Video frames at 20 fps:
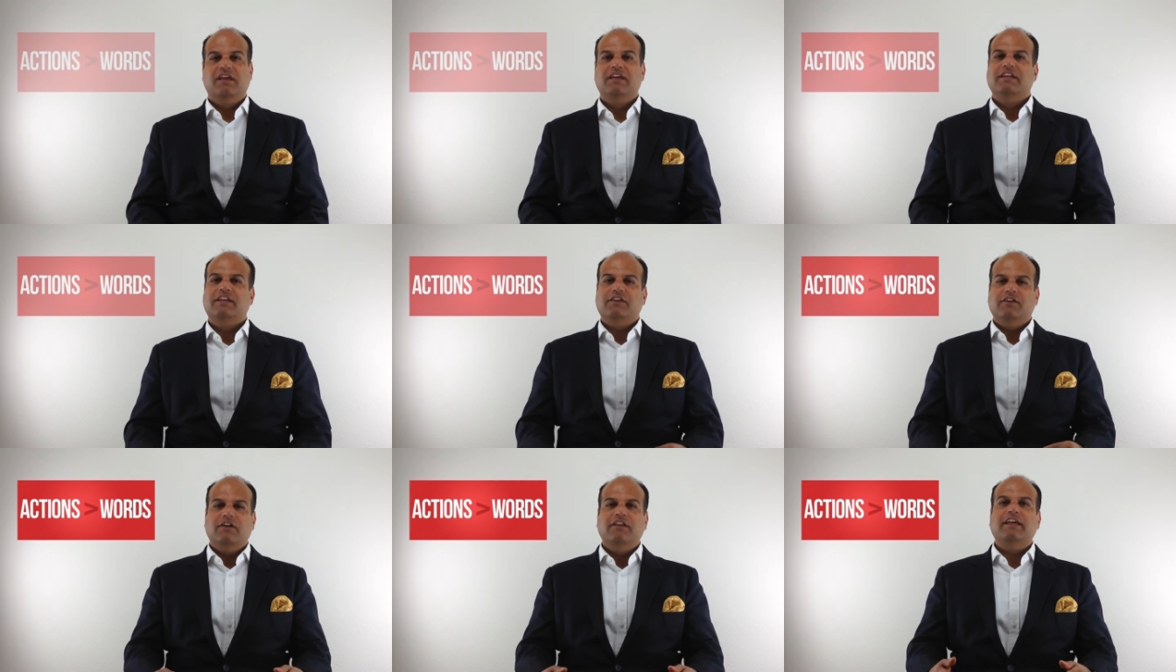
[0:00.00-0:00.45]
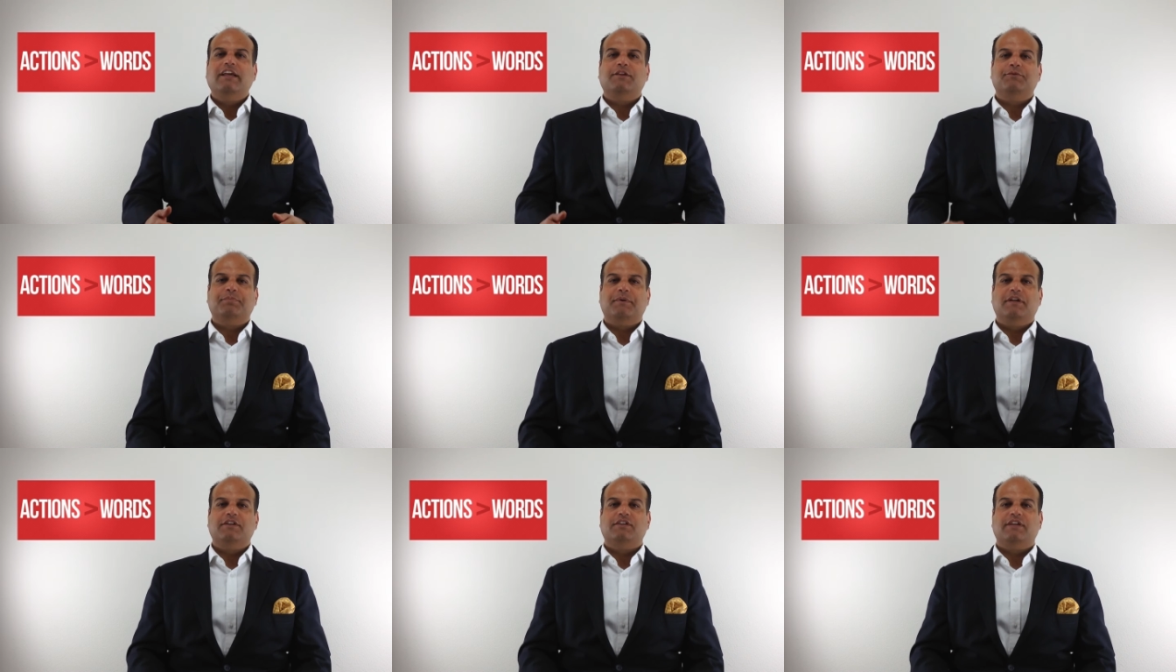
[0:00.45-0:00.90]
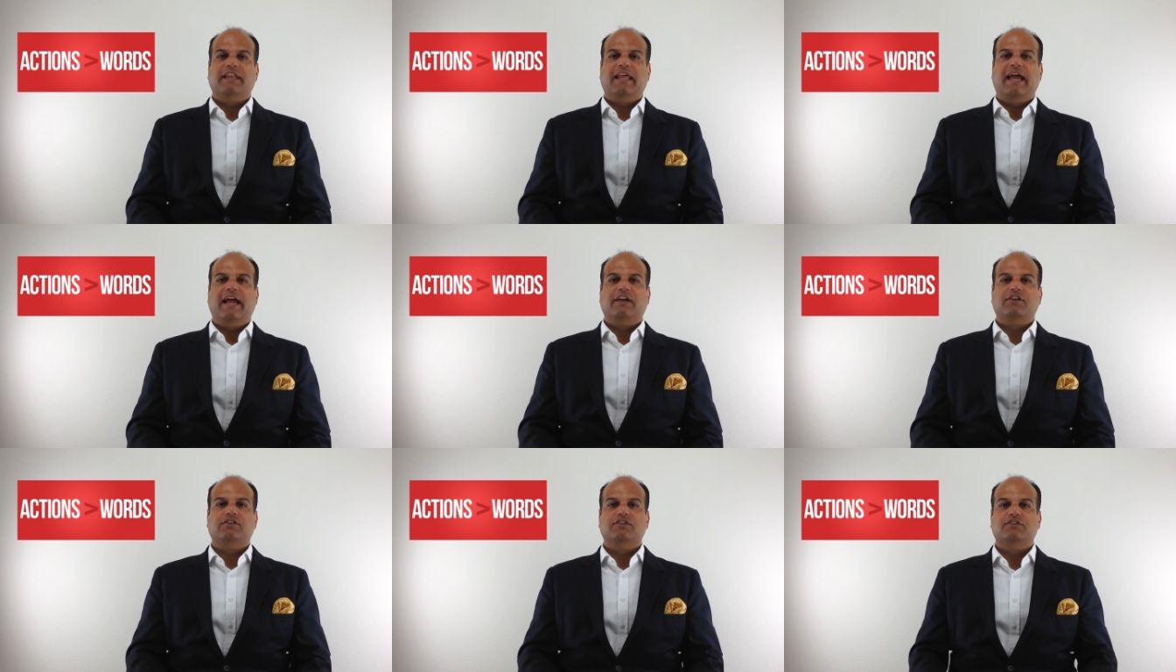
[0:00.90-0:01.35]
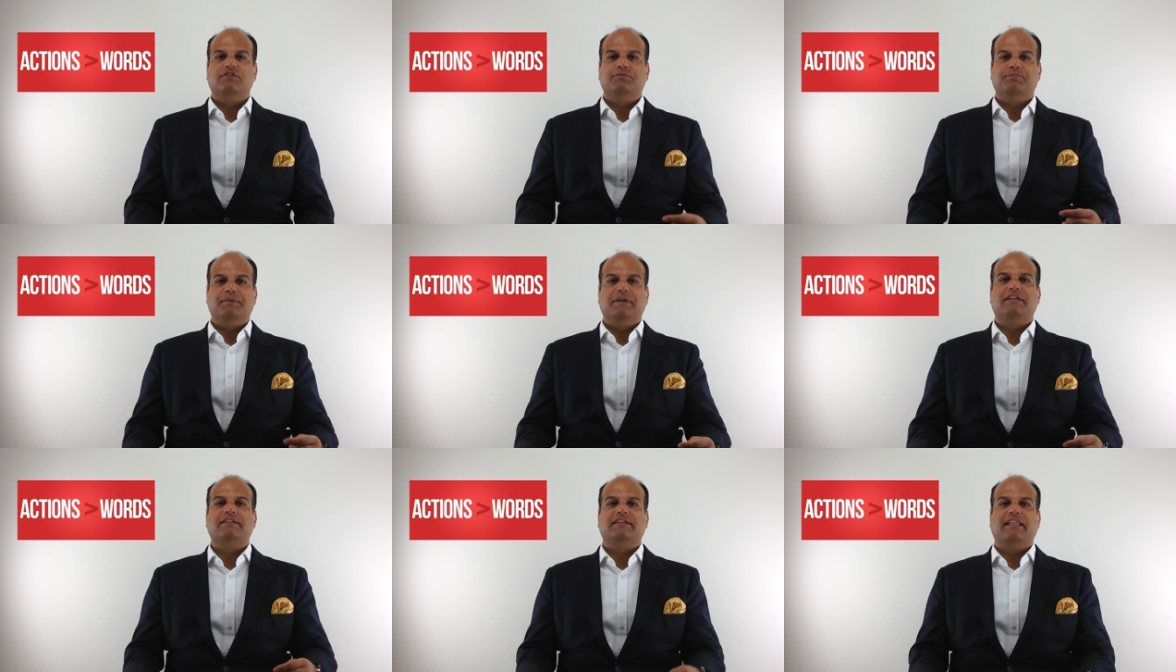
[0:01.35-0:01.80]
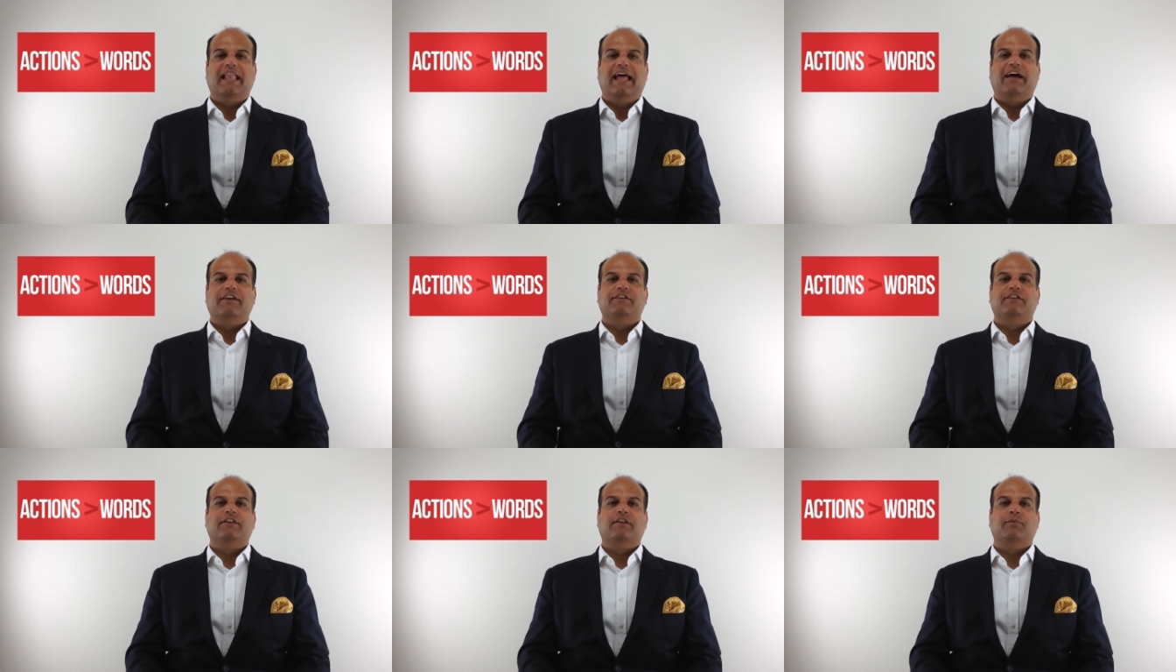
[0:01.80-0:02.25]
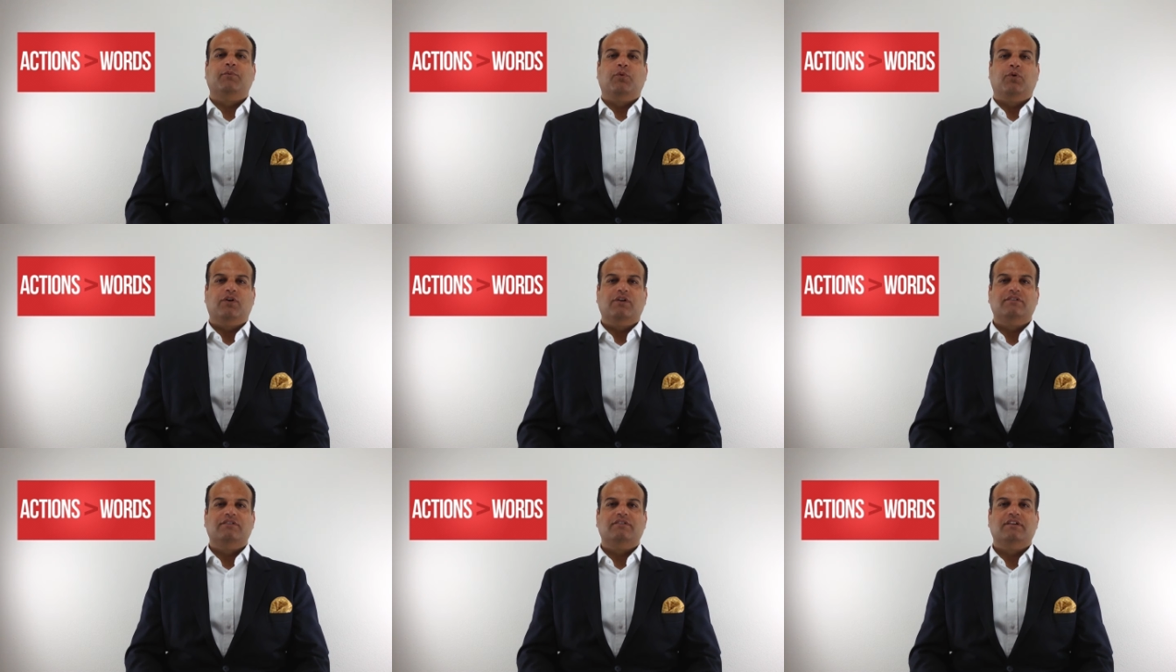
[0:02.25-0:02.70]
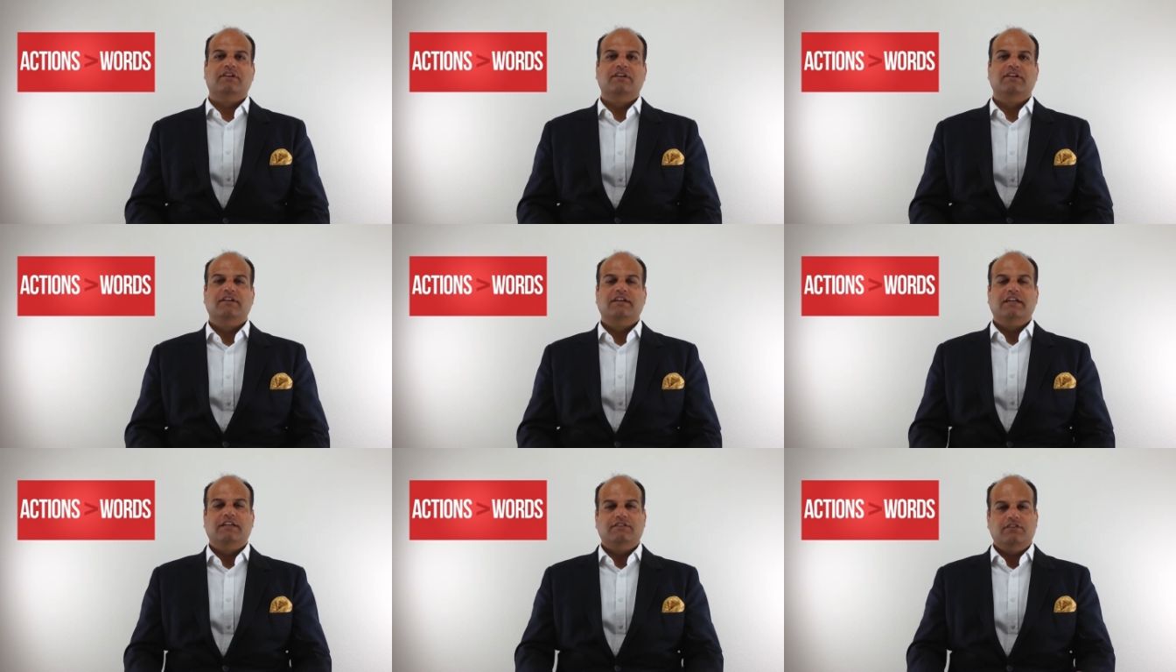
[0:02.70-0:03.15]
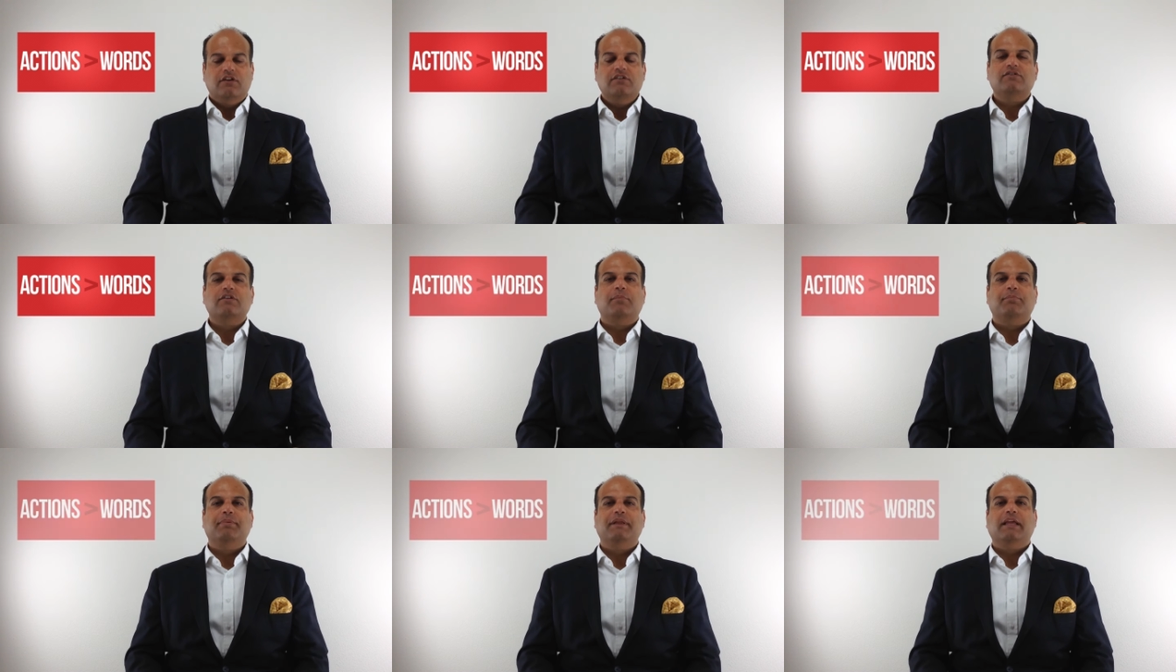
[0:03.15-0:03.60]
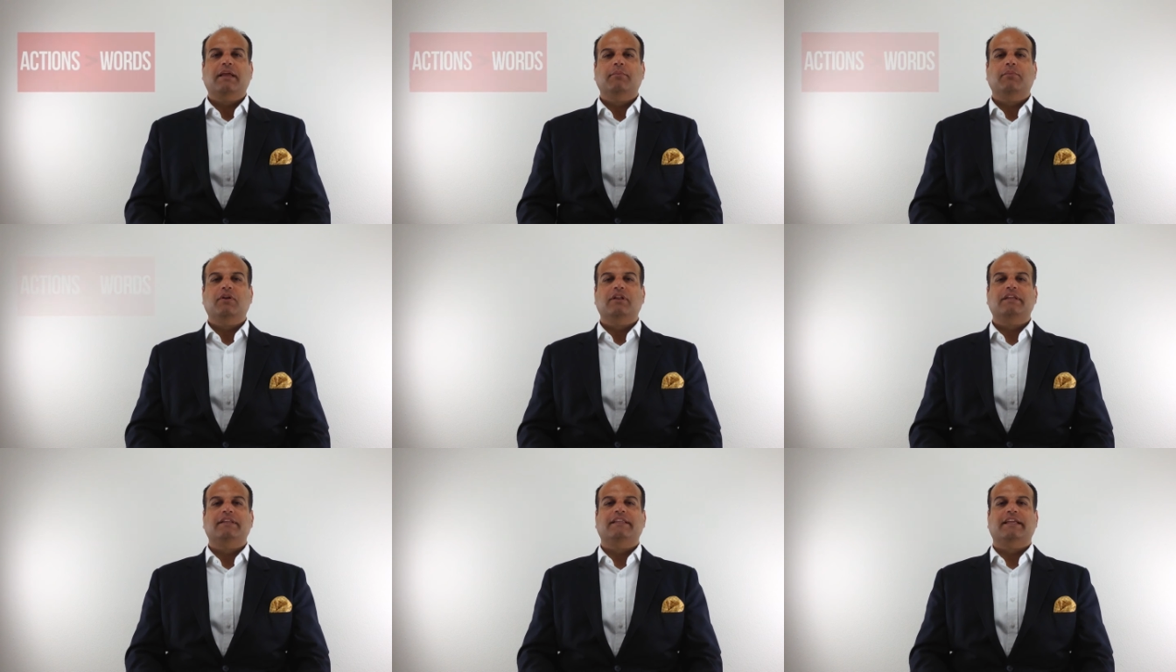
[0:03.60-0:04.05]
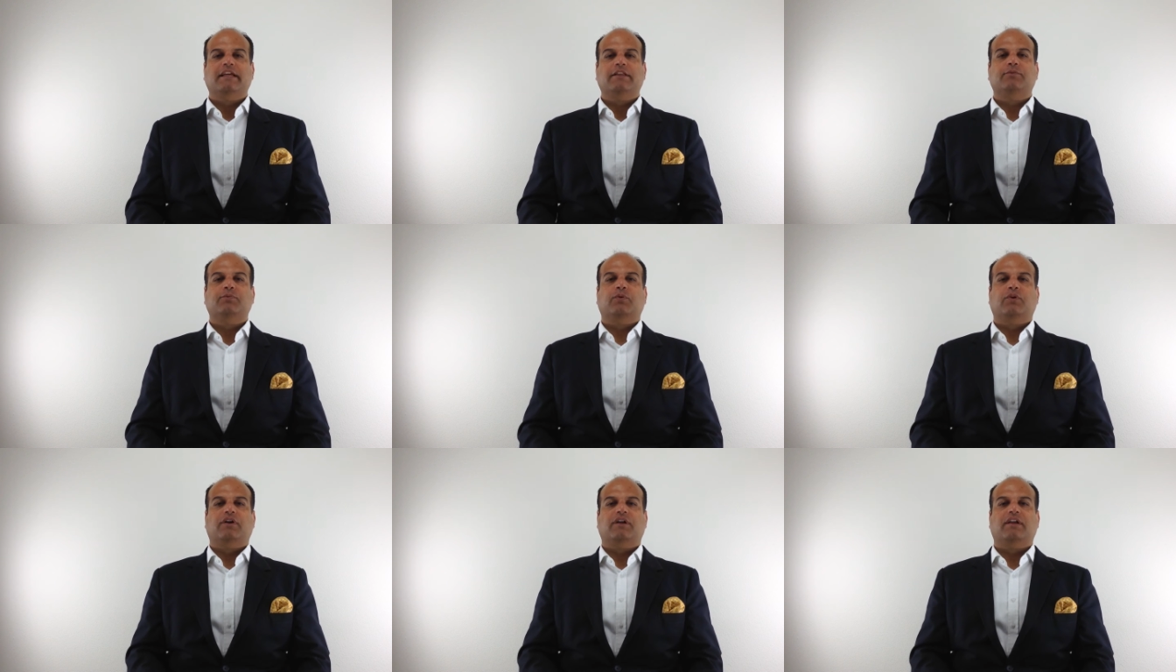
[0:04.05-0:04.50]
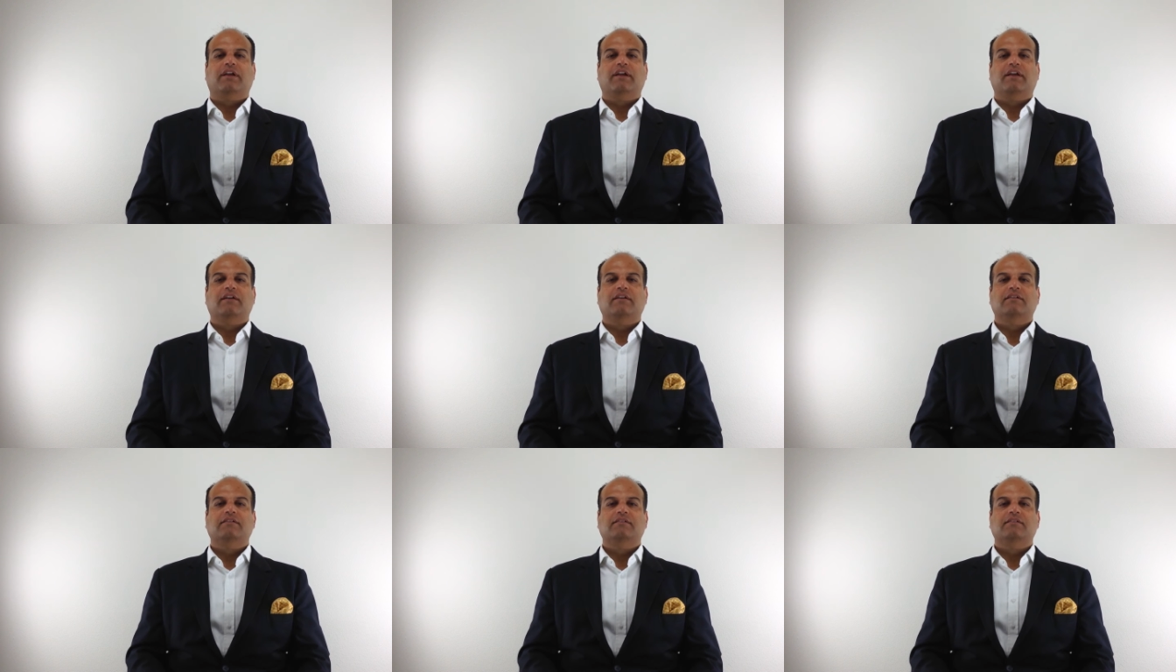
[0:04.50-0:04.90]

You know the expression, action speaks louder than words? It's also applicable in networking.